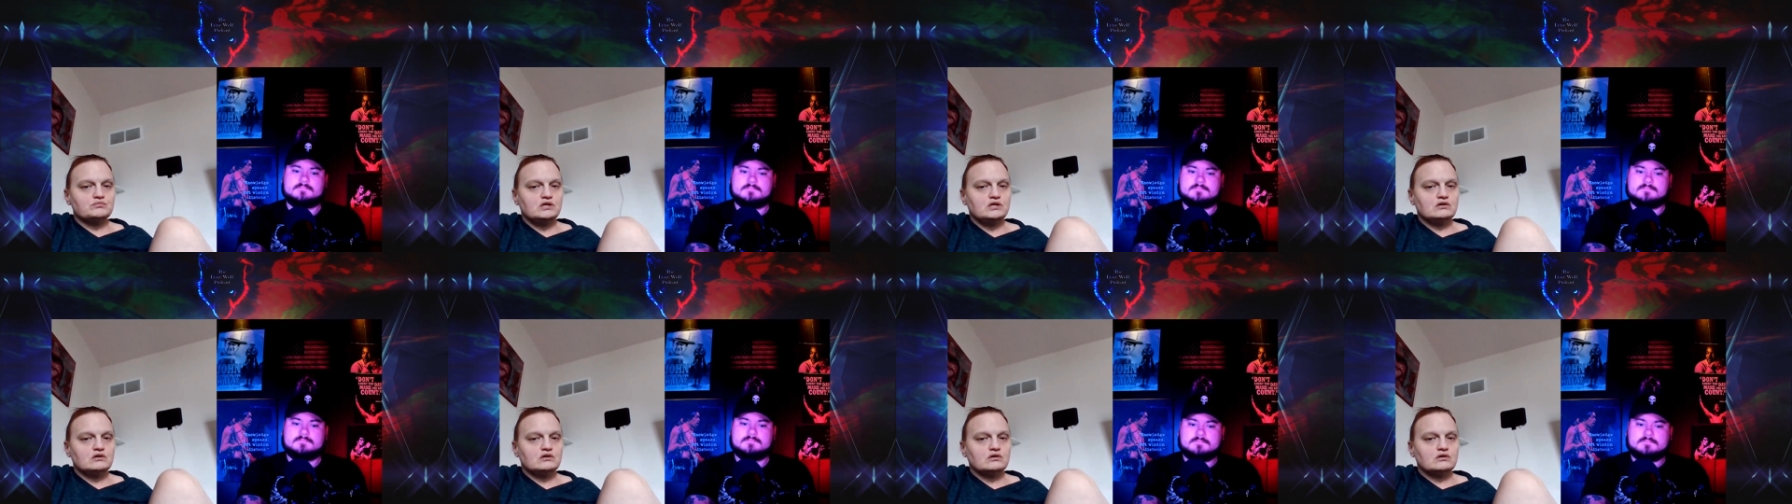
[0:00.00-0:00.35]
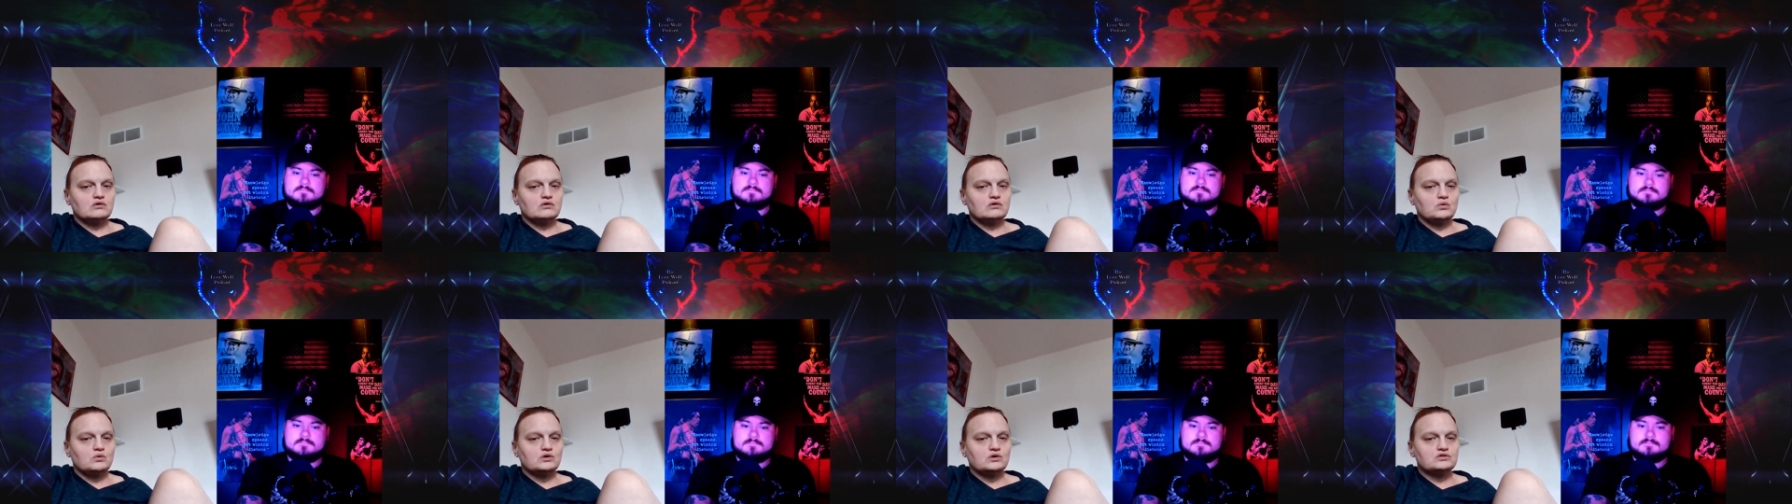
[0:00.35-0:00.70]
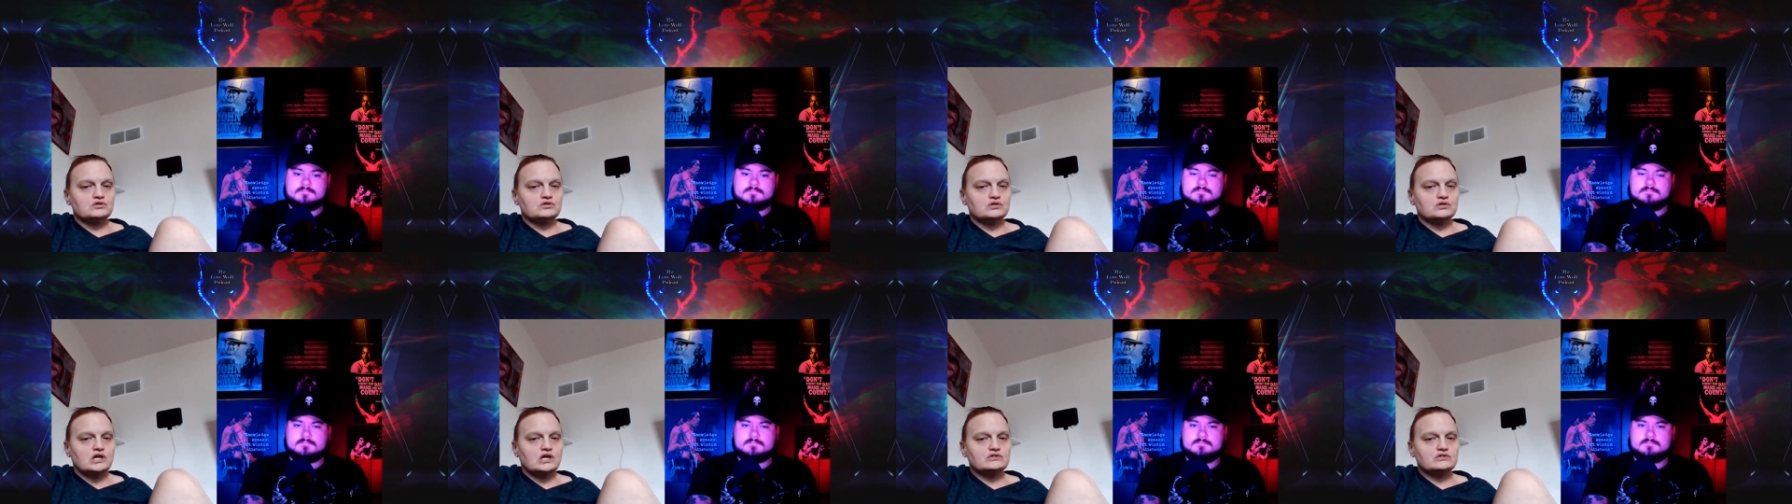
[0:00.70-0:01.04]
to Topeka
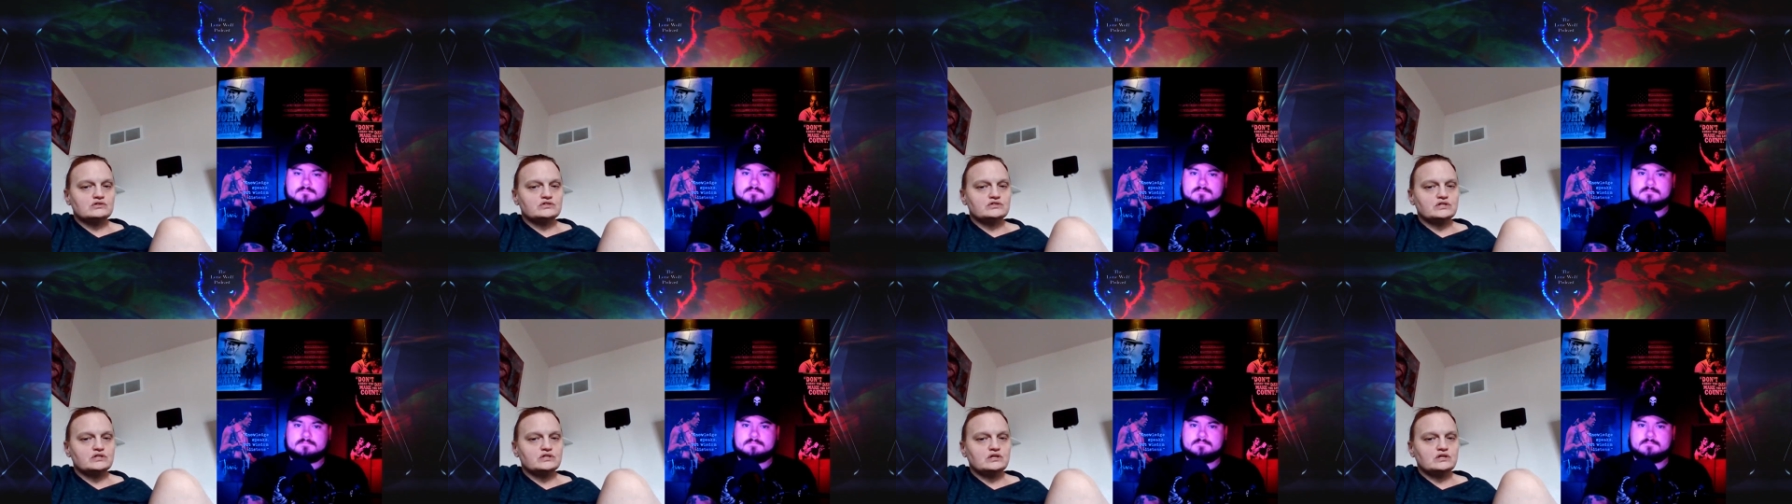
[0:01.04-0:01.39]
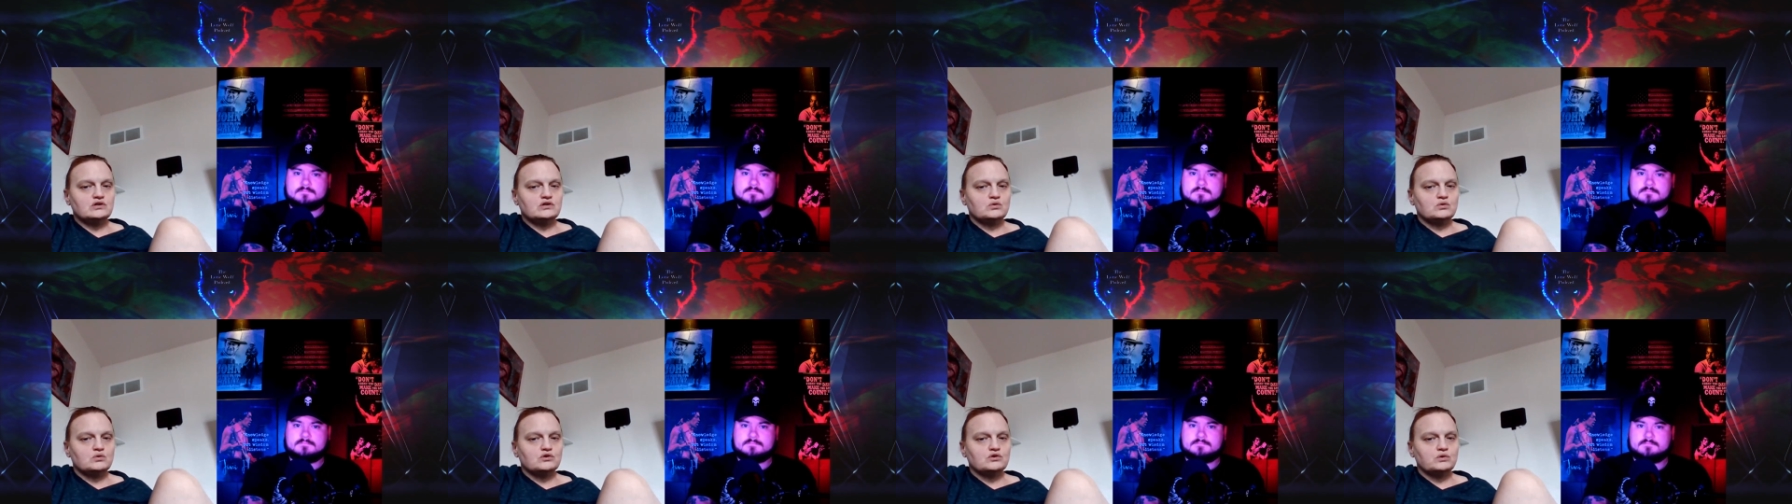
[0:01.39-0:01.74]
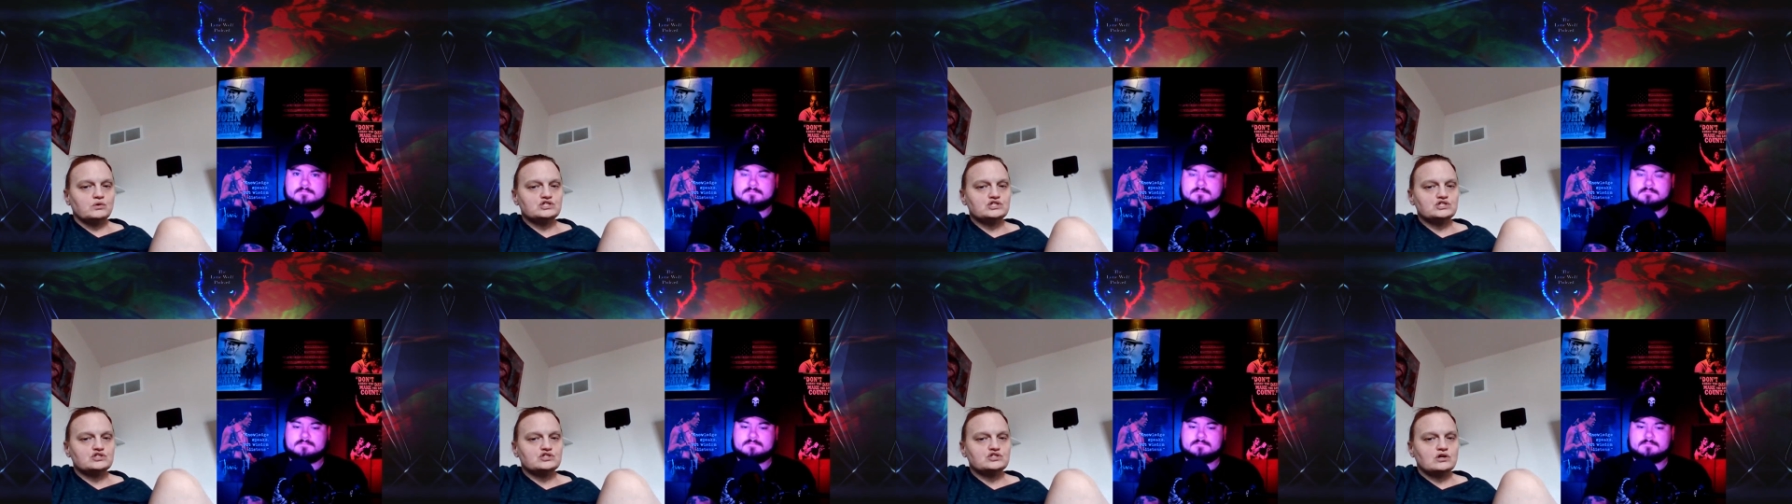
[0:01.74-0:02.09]
or to Kansas City or
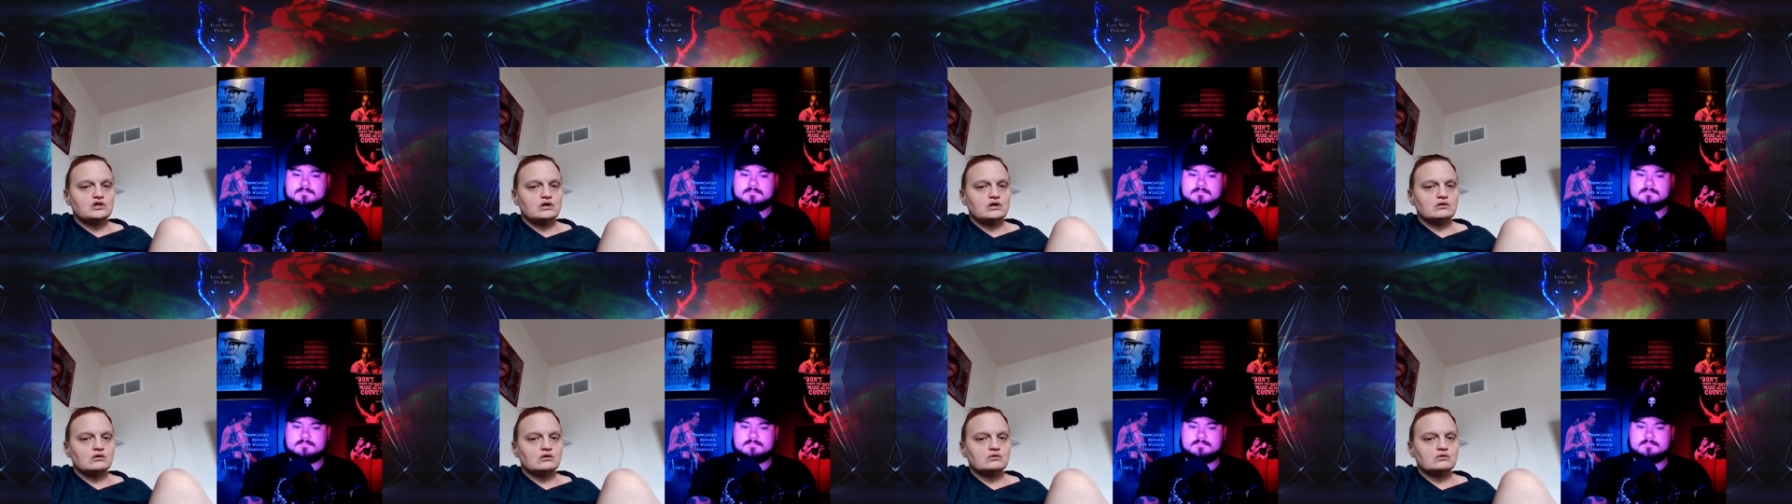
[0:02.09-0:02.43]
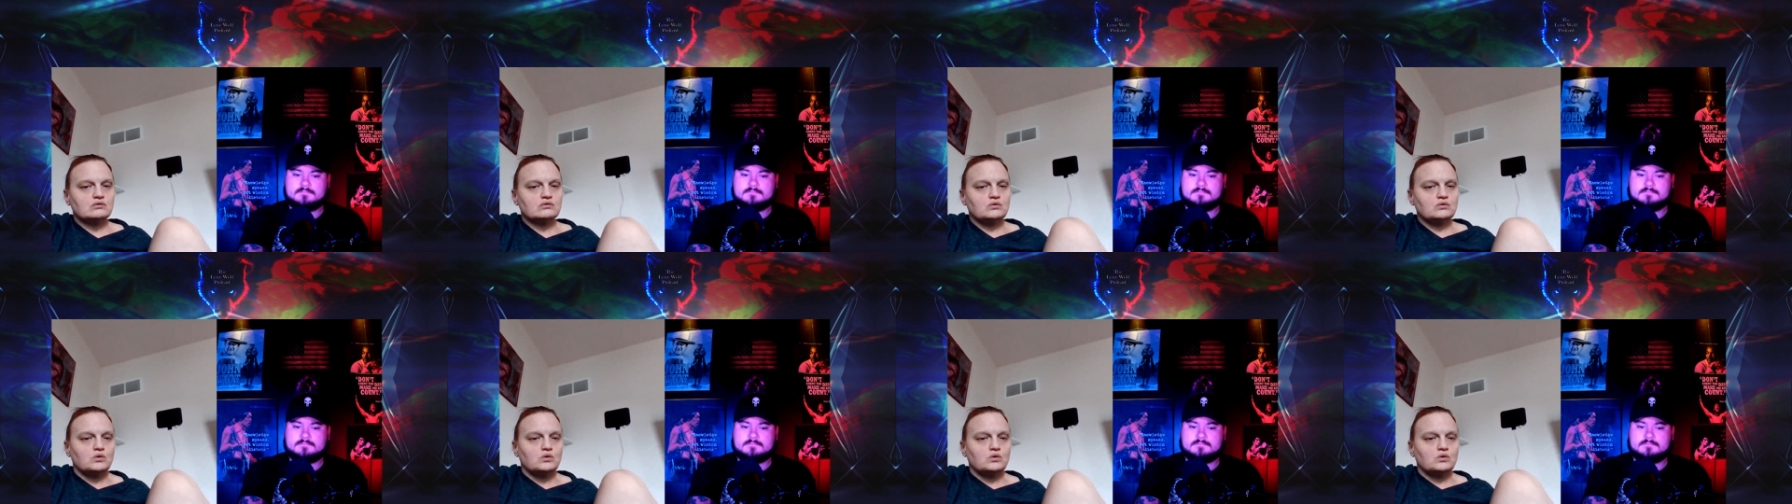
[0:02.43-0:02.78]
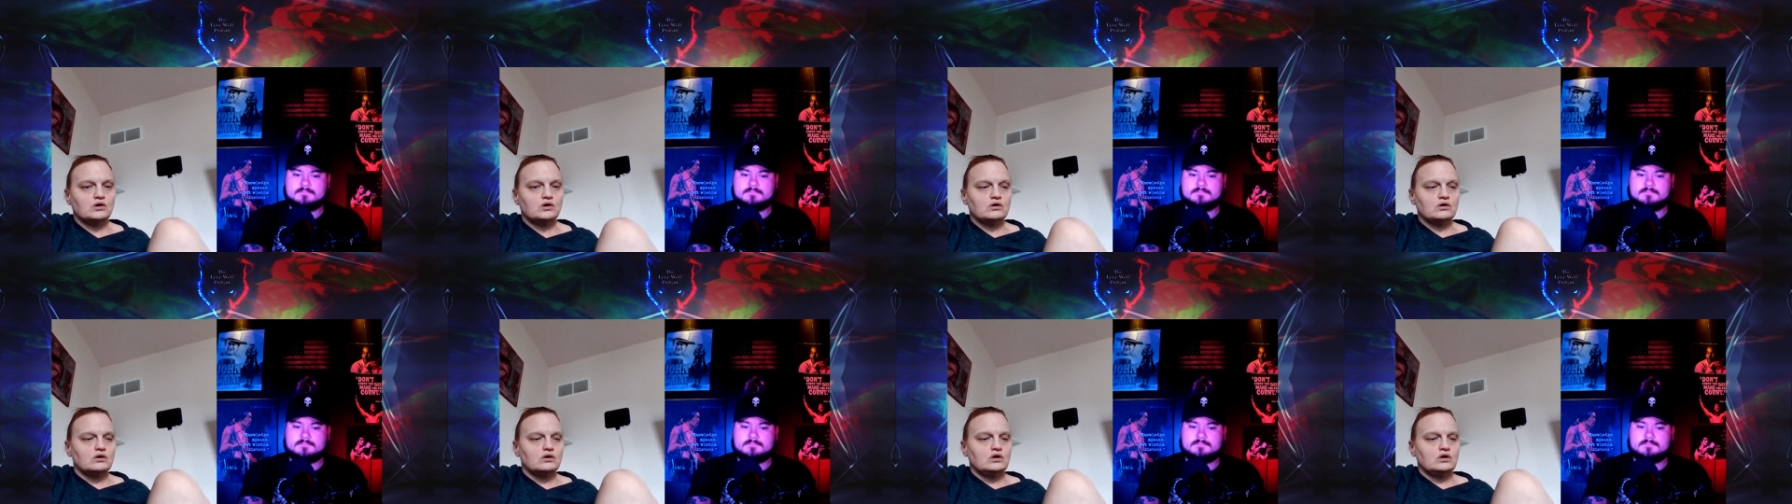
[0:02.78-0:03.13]
to Wichita
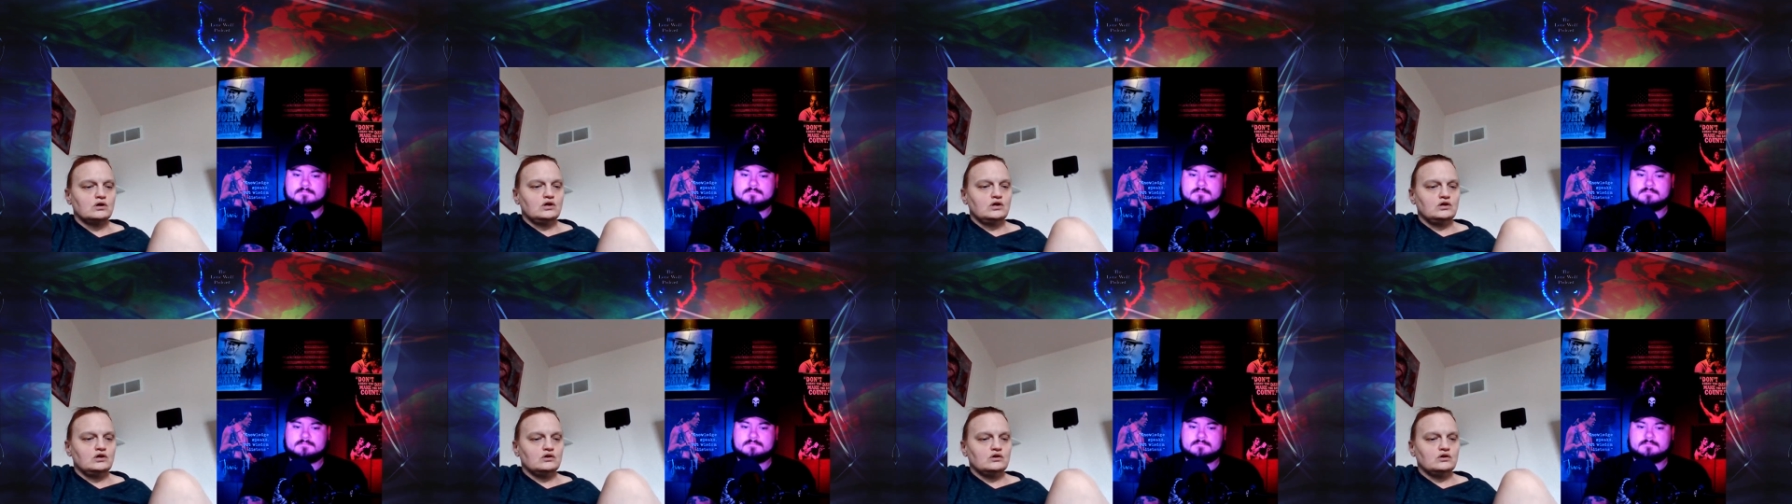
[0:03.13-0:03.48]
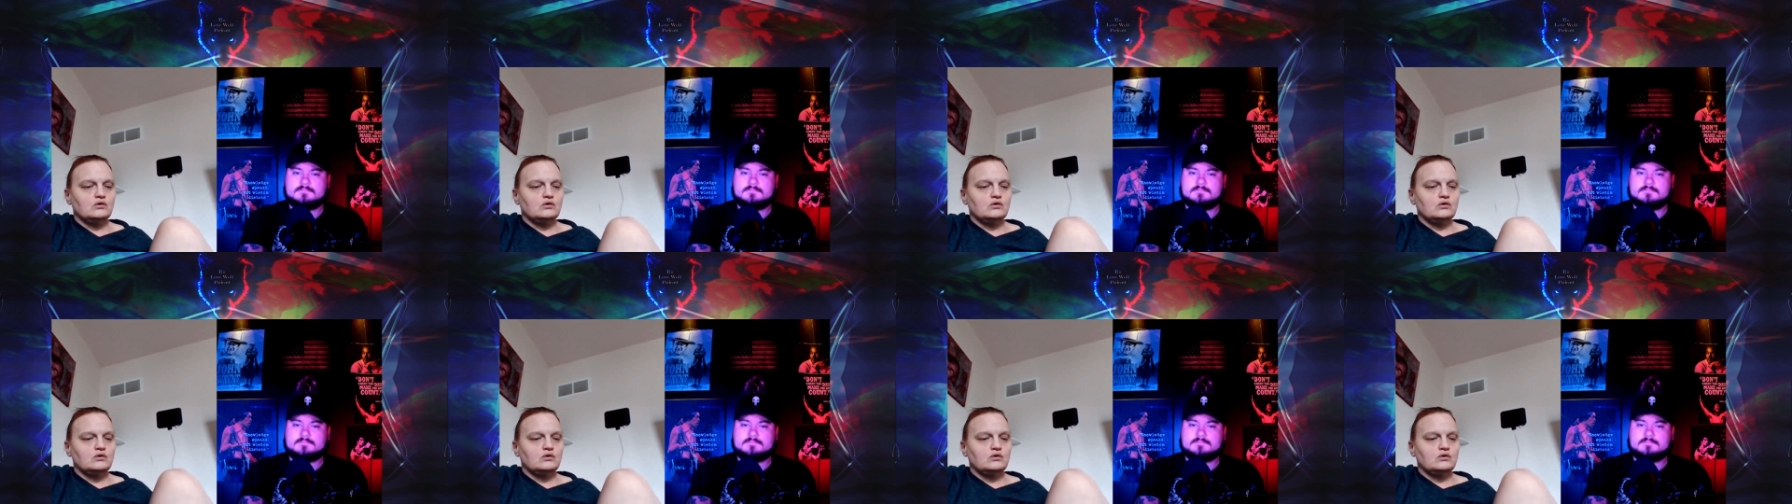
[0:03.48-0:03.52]
or,